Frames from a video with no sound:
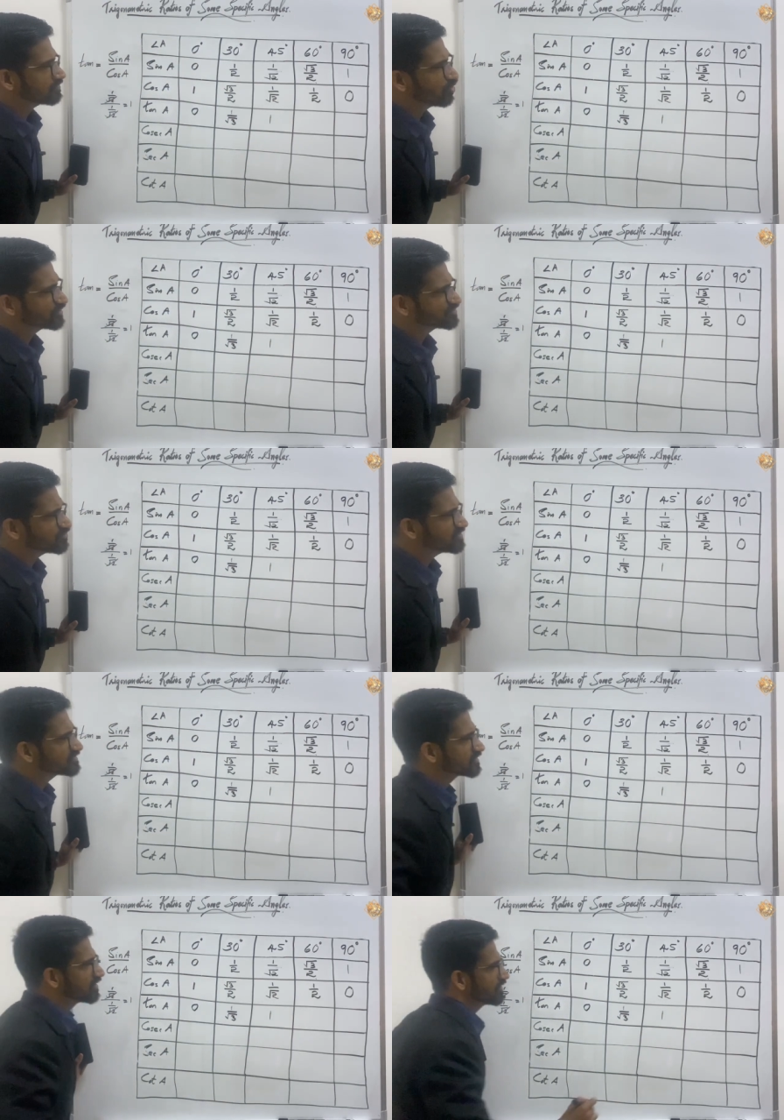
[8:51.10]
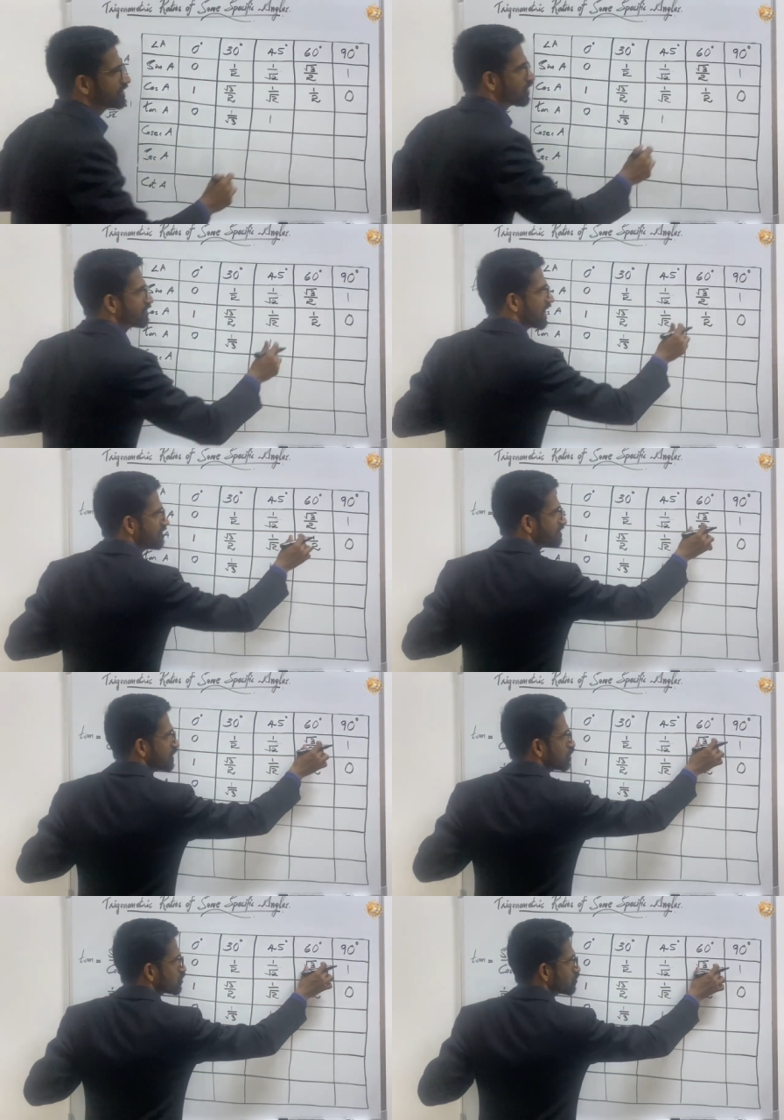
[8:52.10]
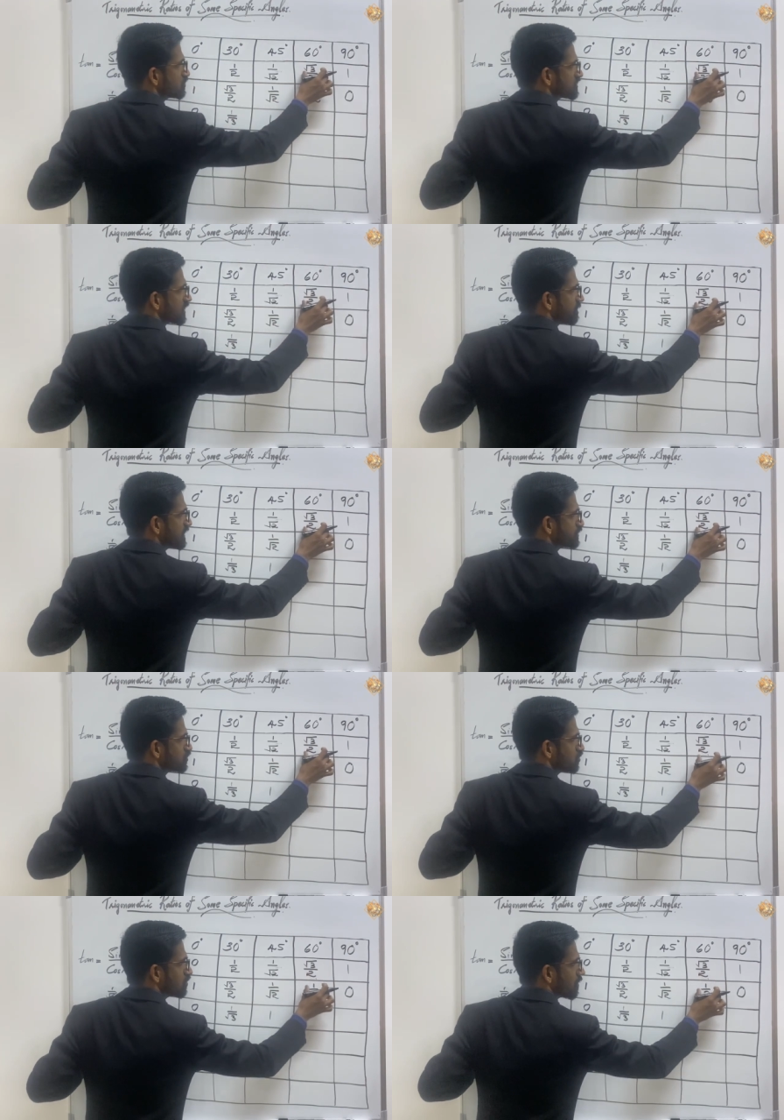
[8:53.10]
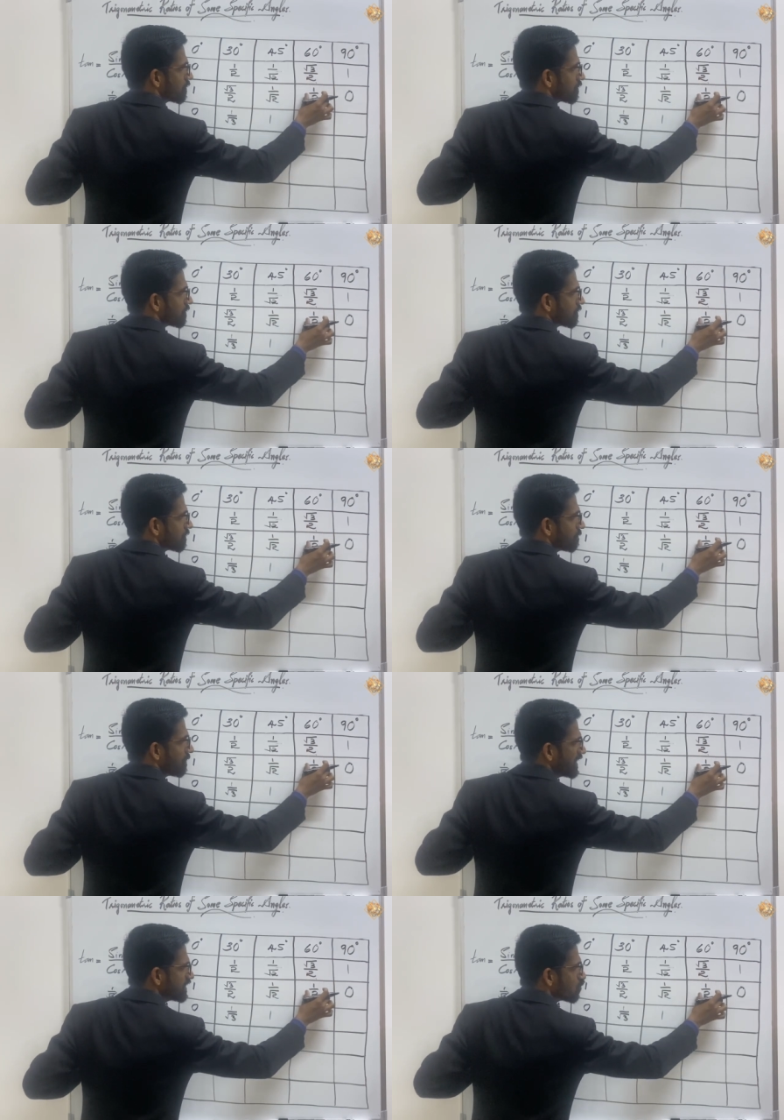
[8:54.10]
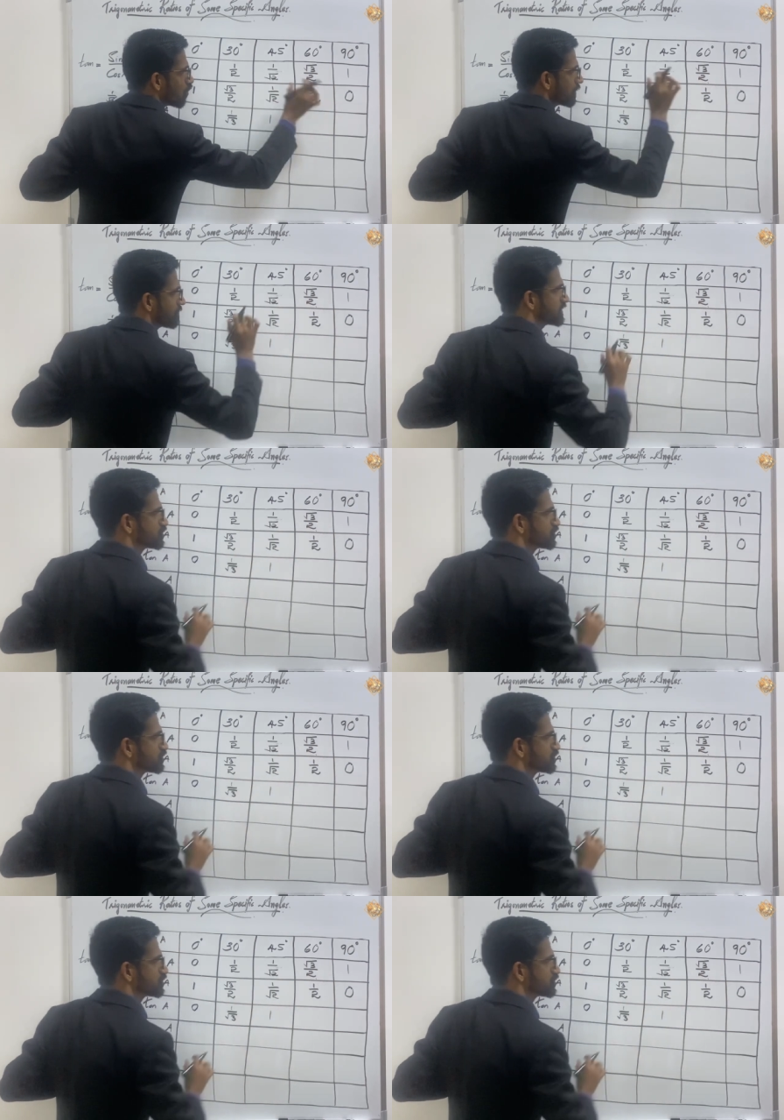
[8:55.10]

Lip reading: Okay students, now we have root 3 by 2 by 1 by